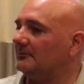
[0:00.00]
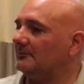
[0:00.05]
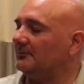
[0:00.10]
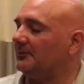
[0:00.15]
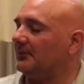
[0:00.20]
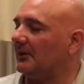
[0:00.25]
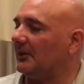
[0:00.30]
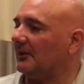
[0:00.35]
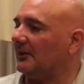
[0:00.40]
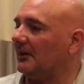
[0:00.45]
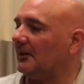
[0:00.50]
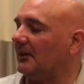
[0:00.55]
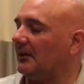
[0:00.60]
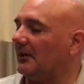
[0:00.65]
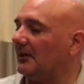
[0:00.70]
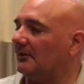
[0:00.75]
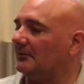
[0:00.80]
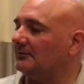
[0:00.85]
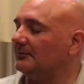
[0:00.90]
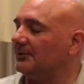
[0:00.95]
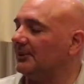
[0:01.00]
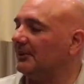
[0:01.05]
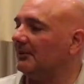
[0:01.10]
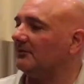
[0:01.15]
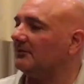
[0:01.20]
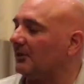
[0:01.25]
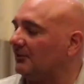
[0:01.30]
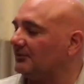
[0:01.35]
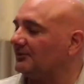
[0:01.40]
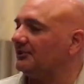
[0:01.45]
But,
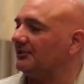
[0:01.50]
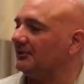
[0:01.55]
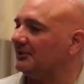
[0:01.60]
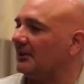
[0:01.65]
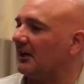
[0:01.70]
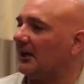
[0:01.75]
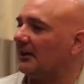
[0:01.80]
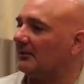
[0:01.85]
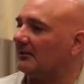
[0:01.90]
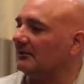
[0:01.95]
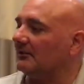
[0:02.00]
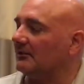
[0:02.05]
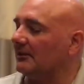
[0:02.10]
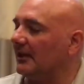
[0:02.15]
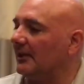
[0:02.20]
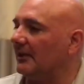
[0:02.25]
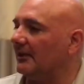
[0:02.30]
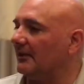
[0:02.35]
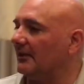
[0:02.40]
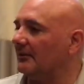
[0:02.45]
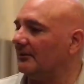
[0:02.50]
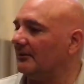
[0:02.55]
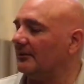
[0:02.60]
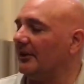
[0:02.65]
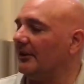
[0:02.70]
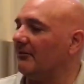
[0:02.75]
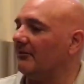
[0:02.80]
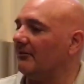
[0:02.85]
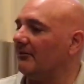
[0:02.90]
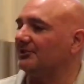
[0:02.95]
go see your doctor, and
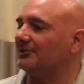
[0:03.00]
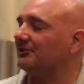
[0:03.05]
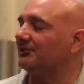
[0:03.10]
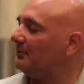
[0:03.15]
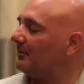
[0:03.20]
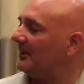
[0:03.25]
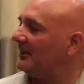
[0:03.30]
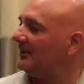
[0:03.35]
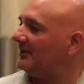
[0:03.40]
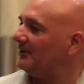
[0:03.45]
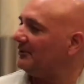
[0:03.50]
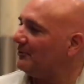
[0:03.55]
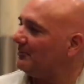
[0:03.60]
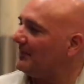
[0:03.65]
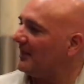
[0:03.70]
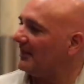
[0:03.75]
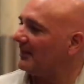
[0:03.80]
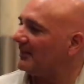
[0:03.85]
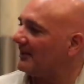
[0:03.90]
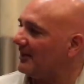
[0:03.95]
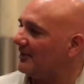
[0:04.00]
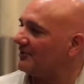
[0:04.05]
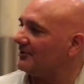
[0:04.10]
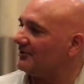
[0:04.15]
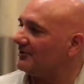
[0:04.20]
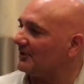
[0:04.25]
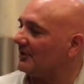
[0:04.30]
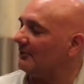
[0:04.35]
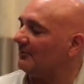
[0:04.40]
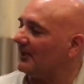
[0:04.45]
there are so many new
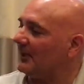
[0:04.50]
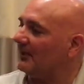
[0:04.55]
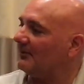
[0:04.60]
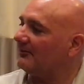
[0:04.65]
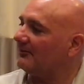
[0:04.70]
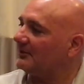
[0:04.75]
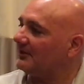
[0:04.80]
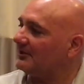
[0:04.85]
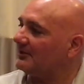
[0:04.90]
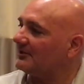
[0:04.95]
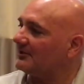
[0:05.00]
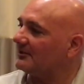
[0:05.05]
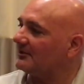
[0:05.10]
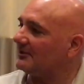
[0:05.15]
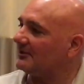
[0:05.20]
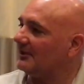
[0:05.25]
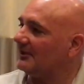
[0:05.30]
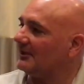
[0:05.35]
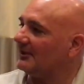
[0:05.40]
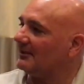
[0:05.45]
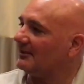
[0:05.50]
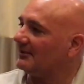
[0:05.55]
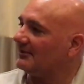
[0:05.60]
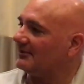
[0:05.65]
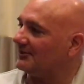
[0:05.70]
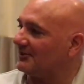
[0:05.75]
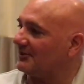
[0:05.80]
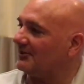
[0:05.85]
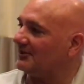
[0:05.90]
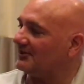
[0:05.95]
medications coming out for this
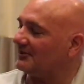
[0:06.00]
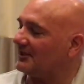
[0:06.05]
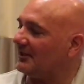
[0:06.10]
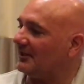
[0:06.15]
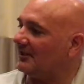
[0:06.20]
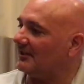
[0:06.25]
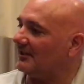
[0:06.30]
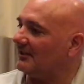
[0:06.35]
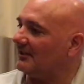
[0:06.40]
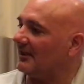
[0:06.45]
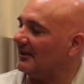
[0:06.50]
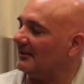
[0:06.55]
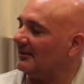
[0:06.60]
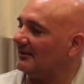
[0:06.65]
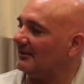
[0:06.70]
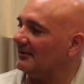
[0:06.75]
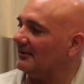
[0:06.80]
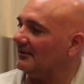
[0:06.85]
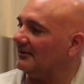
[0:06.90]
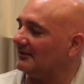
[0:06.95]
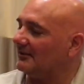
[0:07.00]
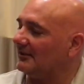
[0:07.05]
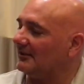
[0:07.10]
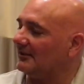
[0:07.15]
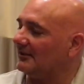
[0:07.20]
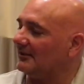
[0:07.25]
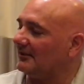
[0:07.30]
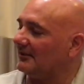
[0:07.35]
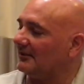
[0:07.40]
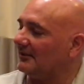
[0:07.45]
disease state that
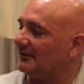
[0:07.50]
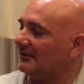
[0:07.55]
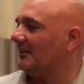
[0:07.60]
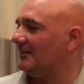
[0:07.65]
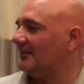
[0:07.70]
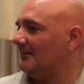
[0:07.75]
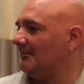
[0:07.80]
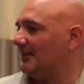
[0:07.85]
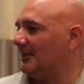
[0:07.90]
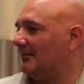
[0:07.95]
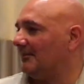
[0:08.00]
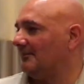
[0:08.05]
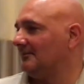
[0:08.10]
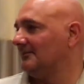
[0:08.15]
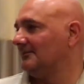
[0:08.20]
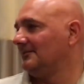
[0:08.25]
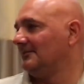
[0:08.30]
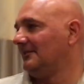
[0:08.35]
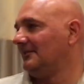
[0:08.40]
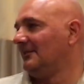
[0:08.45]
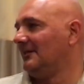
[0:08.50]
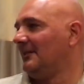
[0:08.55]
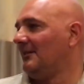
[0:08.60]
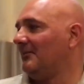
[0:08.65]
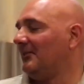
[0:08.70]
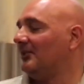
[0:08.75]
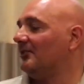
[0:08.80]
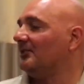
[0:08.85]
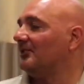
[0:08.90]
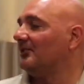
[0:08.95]
I'm excited about it.
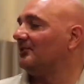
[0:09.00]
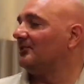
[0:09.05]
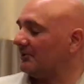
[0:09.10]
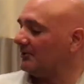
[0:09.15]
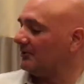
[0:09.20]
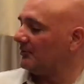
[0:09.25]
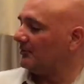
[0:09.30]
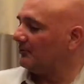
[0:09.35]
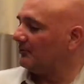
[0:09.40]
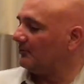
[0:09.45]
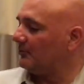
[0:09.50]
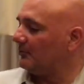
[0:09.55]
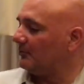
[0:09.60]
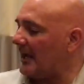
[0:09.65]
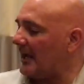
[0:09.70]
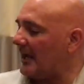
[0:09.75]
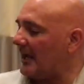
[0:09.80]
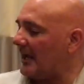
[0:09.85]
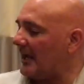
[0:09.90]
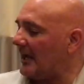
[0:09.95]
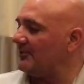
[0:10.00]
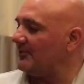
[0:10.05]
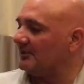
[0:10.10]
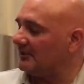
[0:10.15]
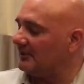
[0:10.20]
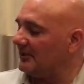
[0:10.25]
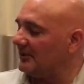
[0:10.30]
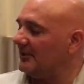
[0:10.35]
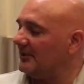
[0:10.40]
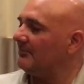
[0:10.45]
Because what happens is
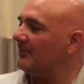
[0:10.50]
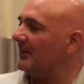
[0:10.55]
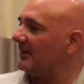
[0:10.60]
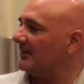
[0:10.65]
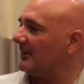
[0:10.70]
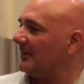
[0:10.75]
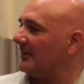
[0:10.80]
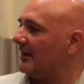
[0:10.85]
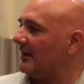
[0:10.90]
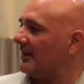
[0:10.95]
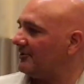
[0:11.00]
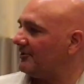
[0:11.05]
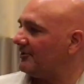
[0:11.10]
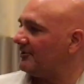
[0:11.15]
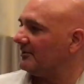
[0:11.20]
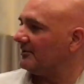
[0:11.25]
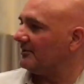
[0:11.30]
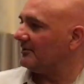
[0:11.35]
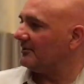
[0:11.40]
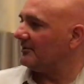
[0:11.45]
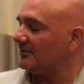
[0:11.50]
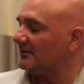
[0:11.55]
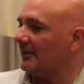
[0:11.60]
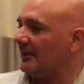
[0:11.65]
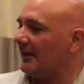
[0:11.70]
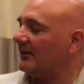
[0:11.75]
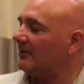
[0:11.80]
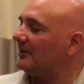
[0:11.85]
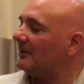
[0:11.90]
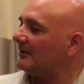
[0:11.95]
these medications,
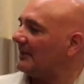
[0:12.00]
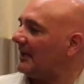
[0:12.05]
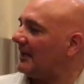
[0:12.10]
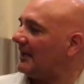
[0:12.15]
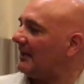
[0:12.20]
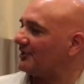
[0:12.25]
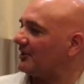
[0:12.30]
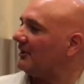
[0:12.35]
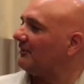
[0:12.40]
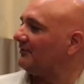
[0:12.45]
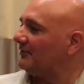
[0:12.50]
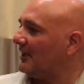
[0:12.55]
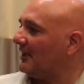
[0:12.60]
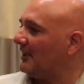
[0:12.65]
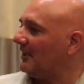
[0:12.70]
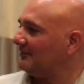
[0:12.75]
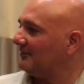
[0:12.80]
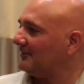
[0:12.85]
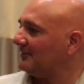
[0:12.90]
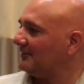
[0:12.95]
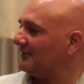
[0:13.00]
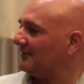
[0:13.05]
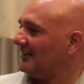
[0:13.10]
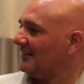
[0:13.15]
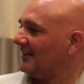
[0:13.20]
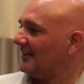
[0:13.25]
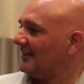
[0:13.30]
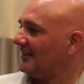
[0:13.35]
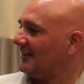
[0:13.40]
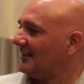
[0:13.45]
they have a shelf life,
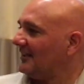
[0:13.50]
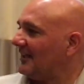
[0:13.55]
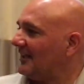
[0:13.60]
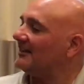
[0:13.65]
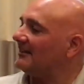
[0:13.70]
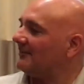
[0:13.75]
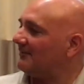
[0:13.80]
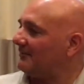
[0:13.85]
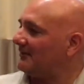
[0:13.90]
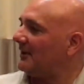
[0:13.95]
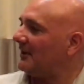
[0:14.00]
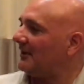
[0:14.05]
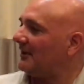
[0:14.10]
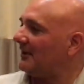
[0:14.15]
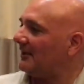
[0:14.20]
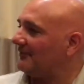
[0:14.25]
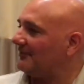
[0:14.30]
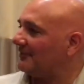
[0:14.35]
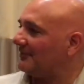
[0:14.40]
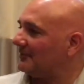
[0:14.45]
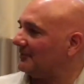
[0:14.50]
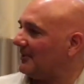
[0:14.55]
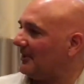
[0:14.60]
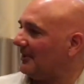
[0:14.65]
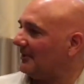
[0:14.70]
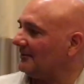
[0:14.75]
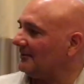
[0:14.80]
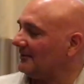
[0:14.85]
and they tend to fail after a while.